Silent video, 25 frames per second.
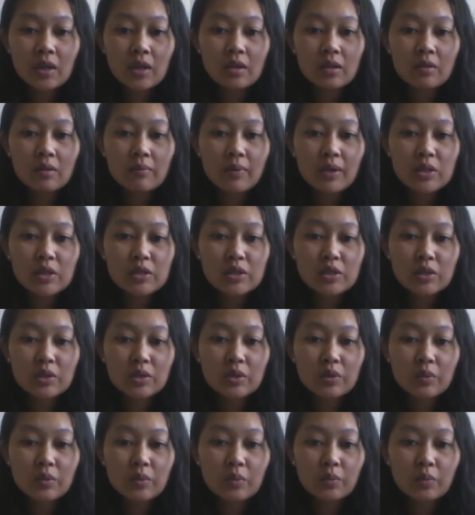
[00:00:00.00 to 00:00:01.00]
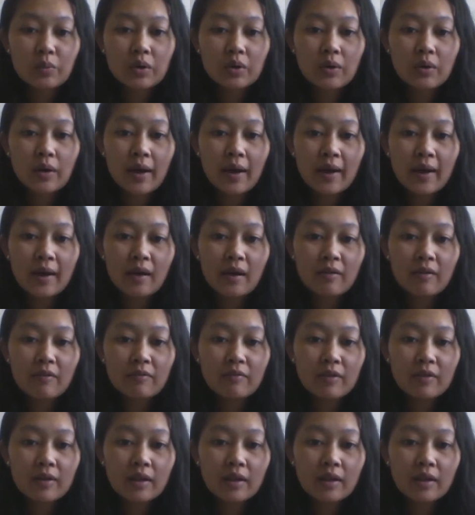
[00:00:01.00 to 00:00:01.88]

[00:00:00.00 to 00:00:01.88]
the patient will have